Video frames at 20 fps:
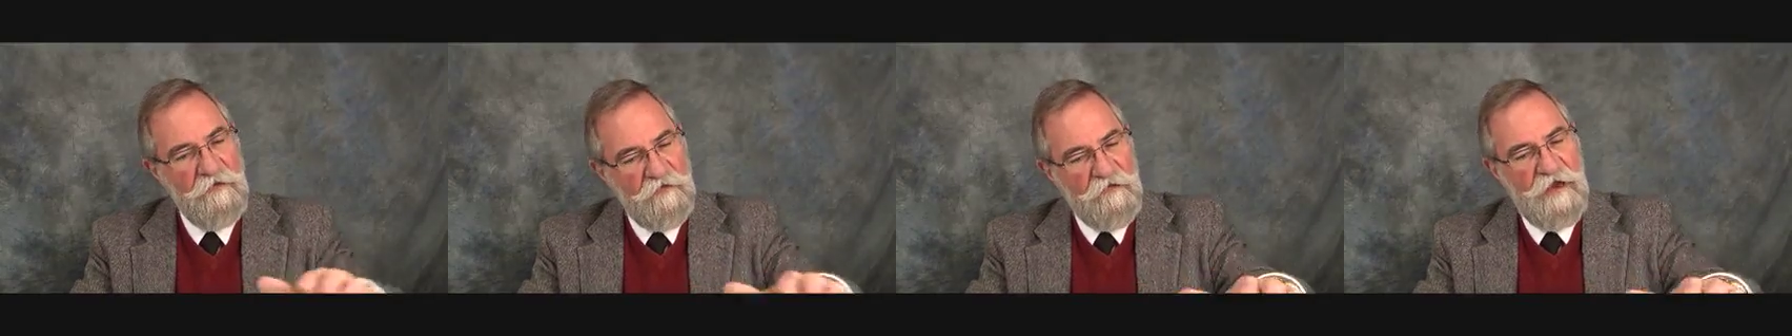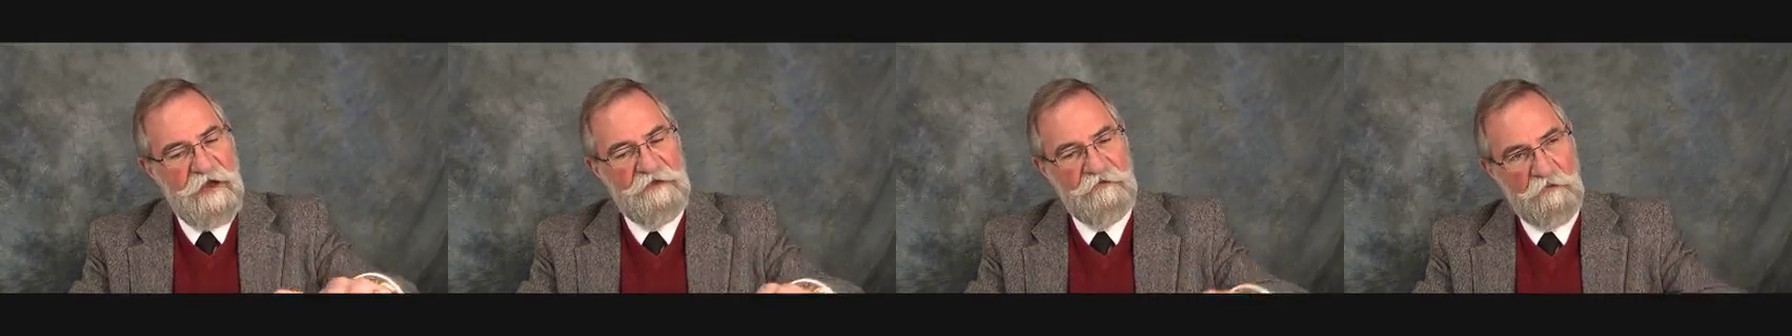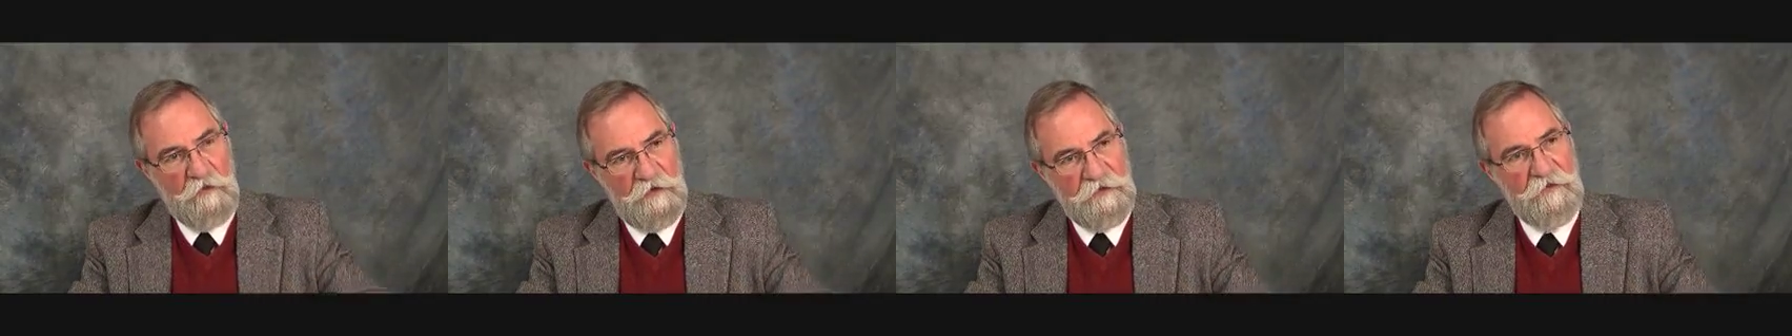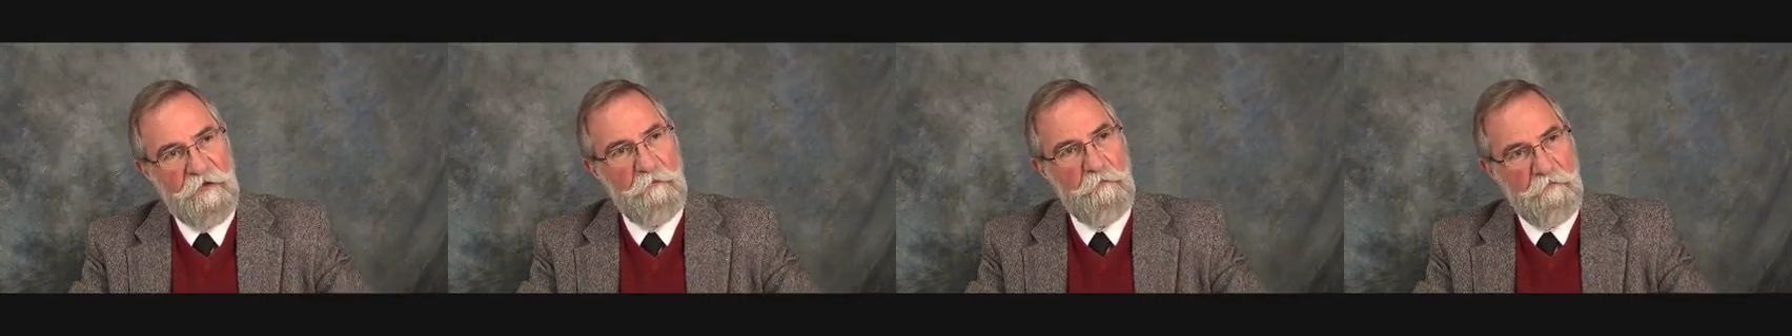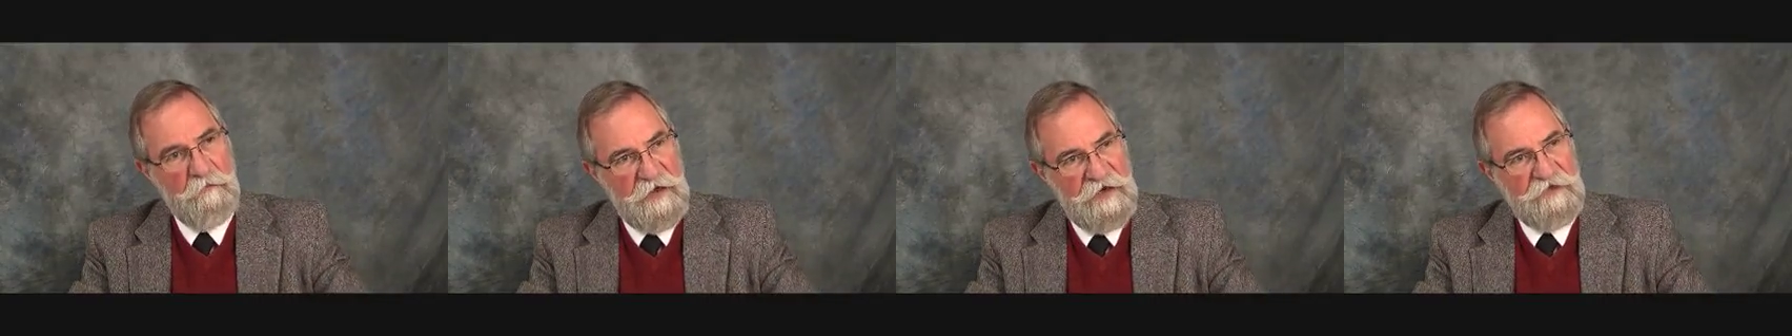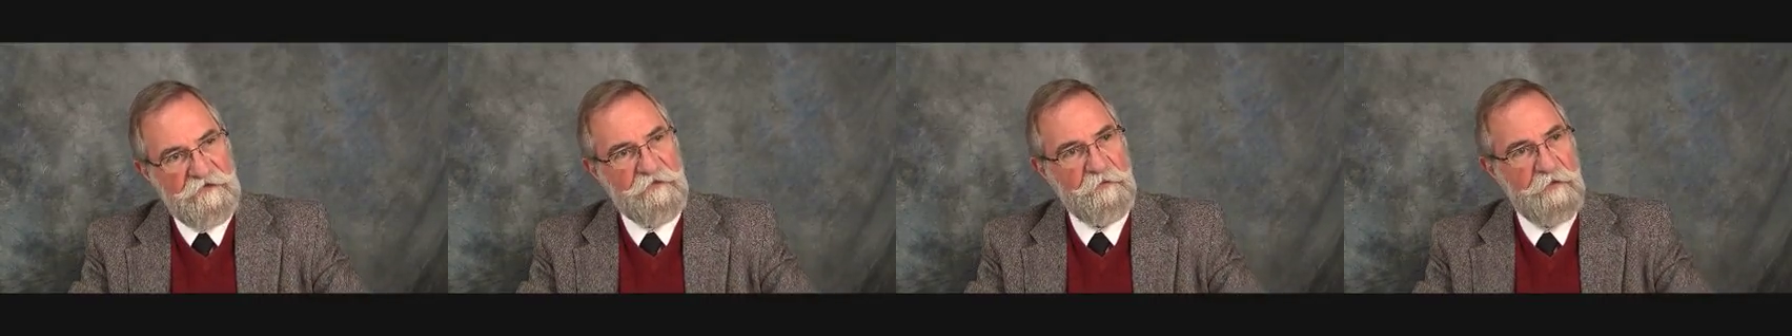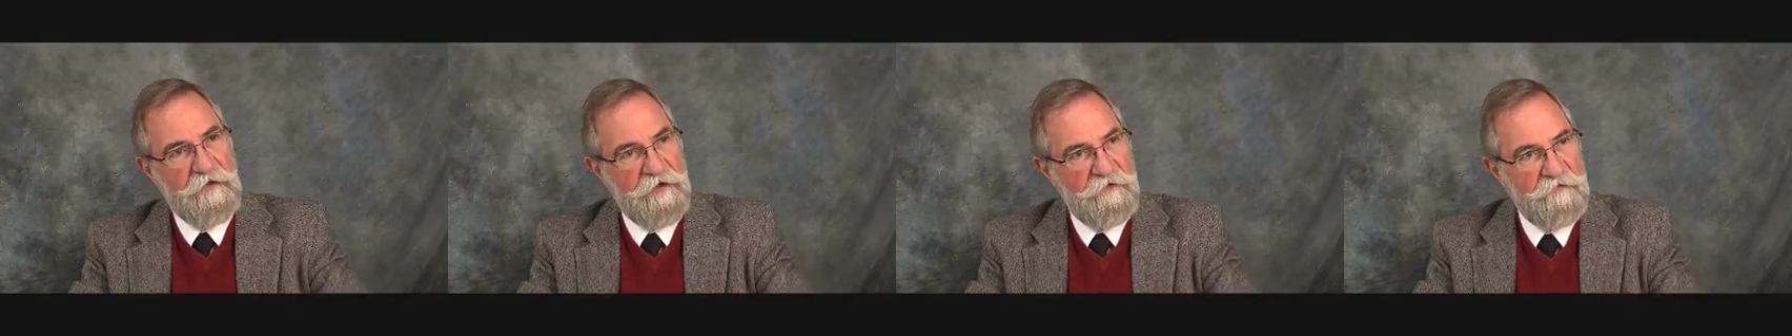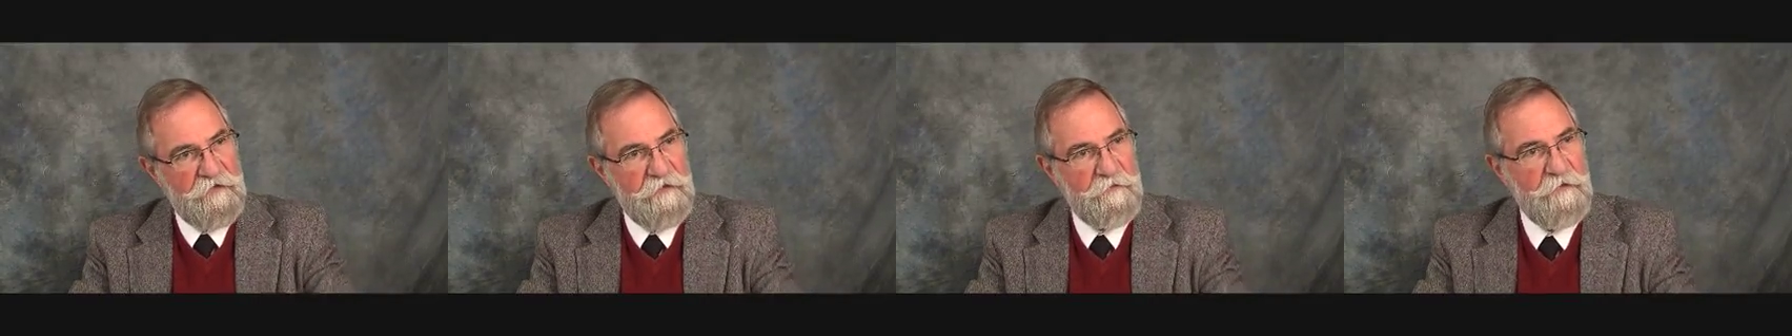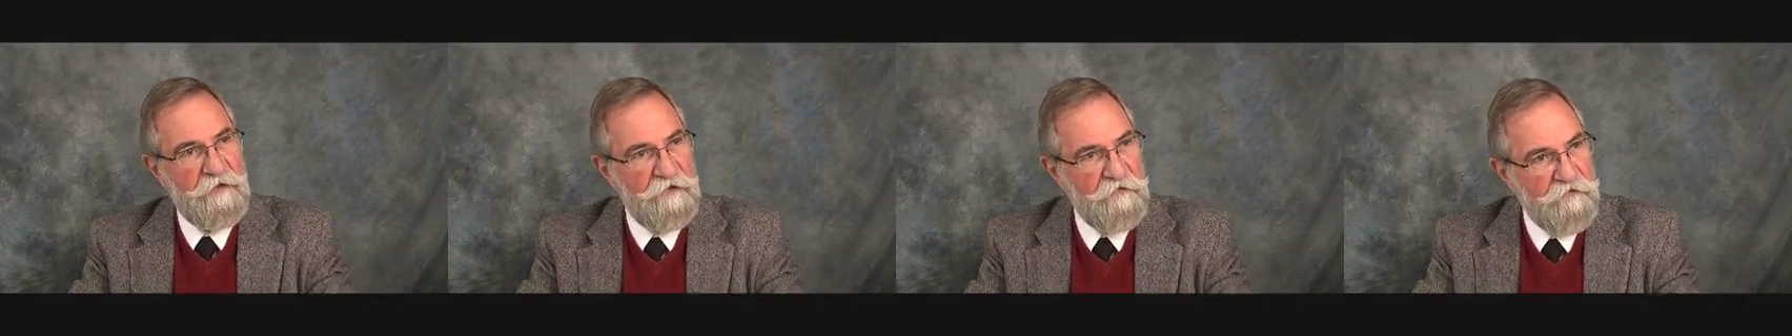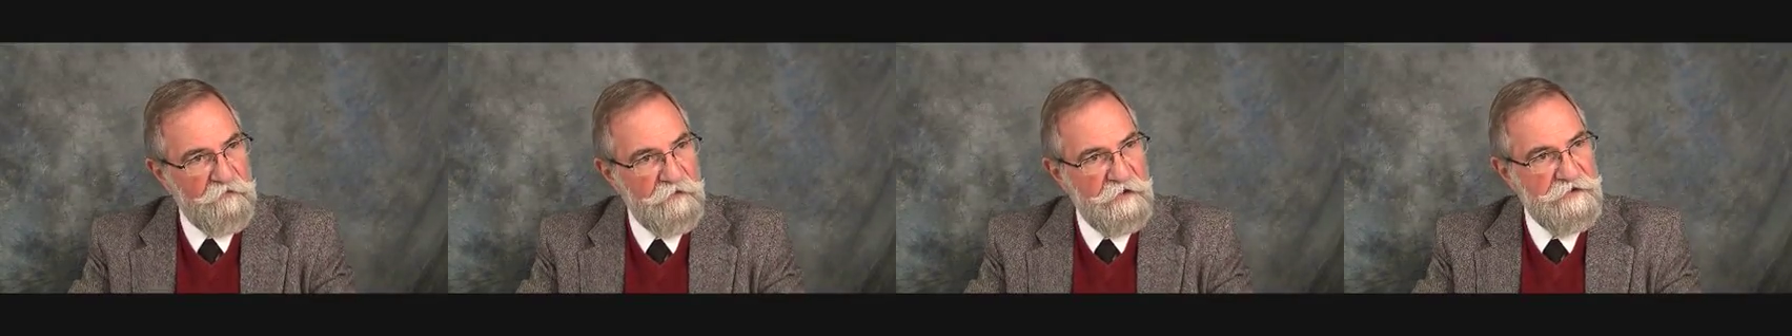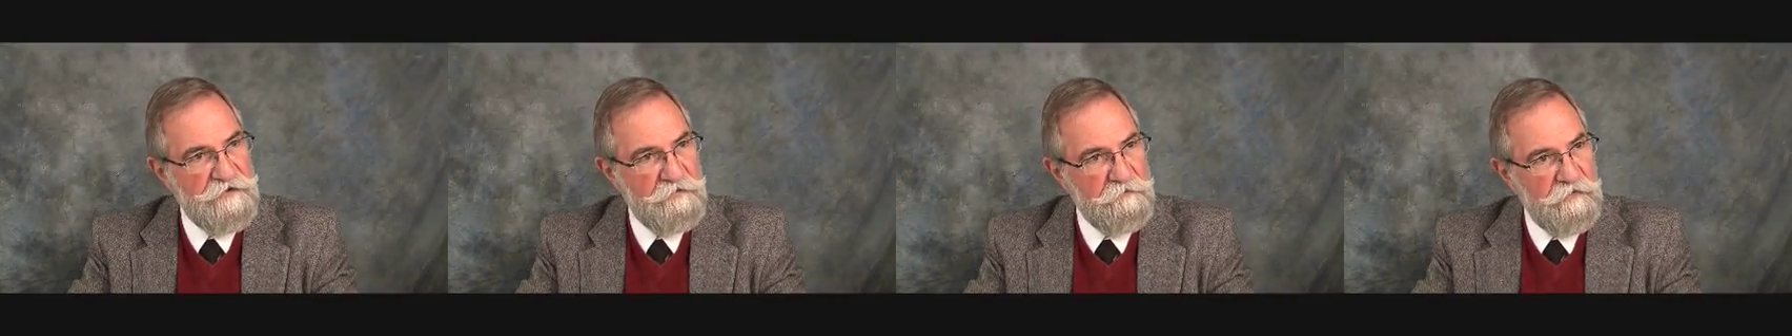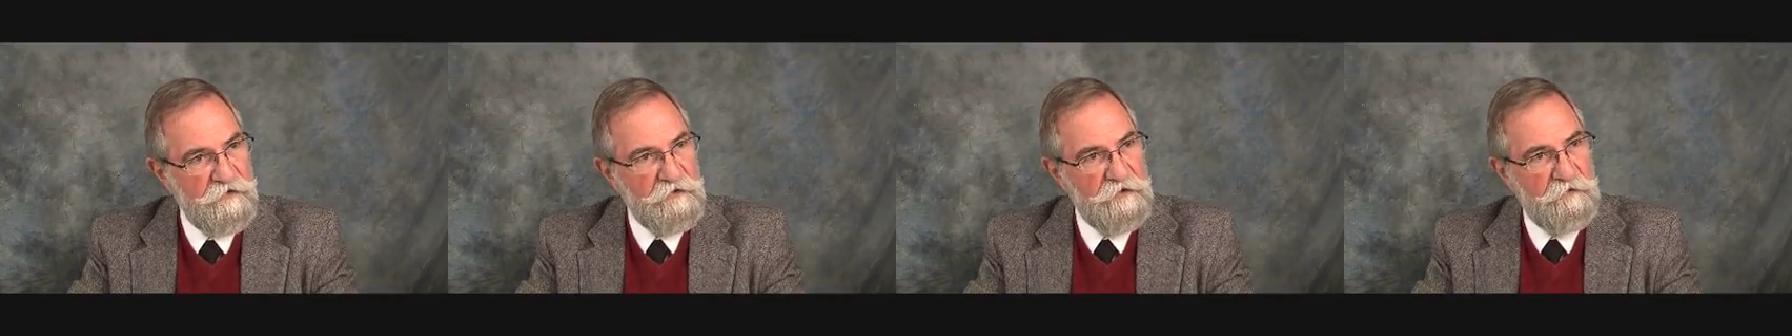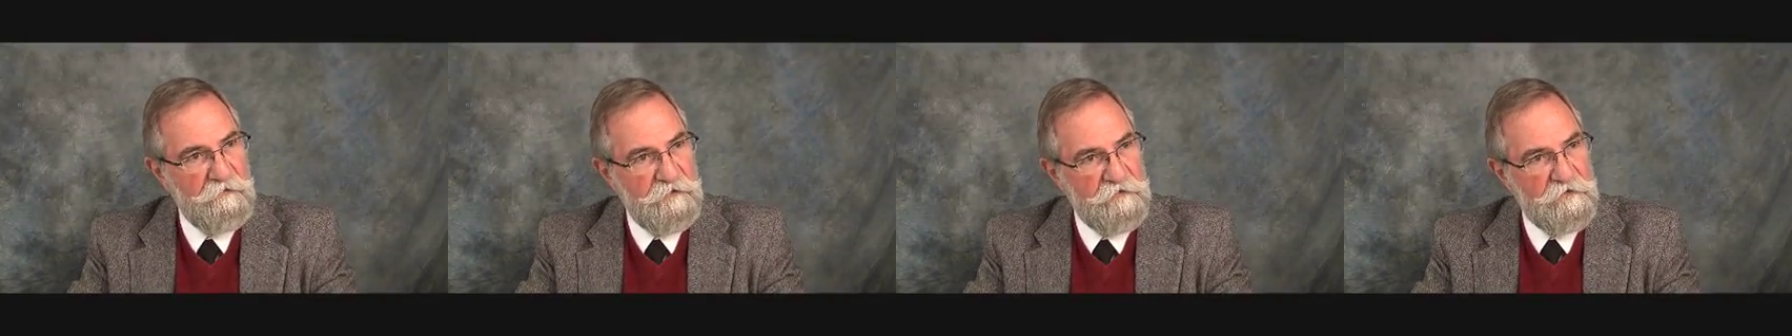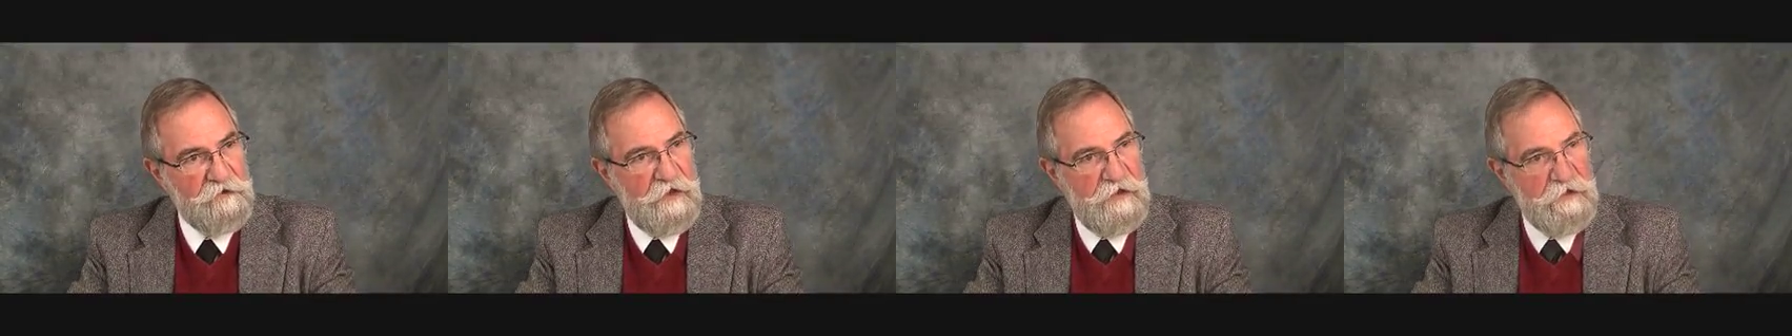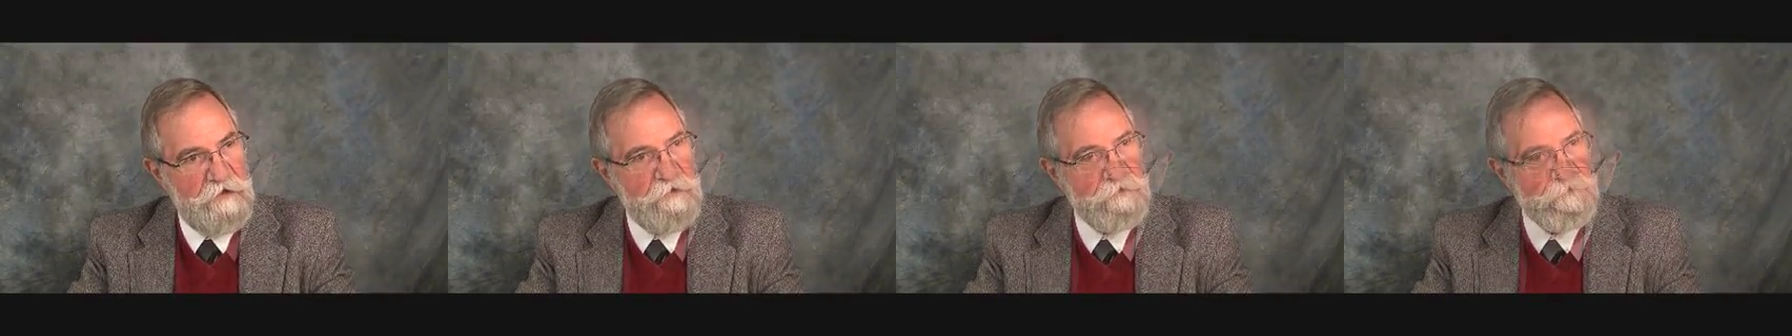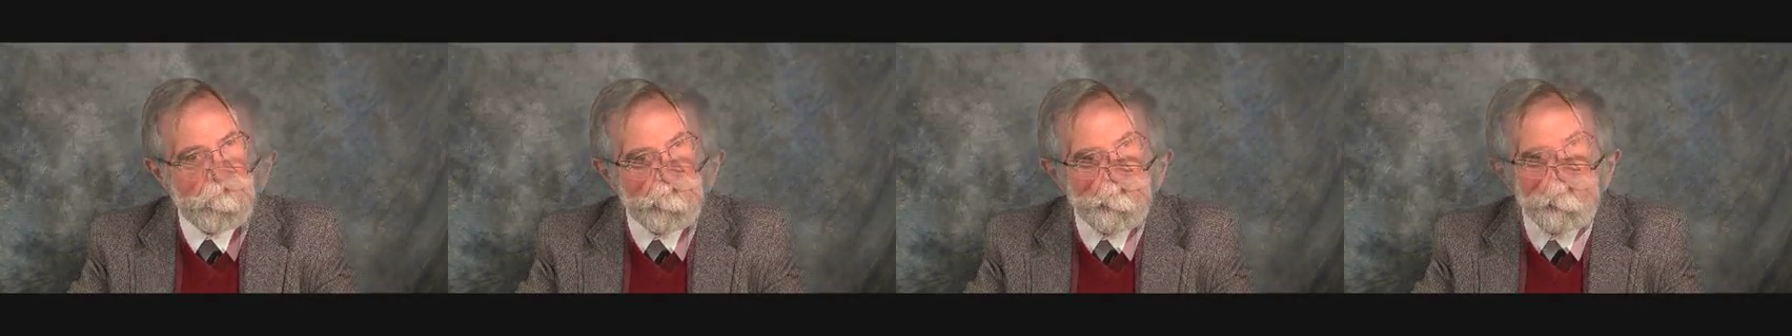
That's what the basement of the administration building was like.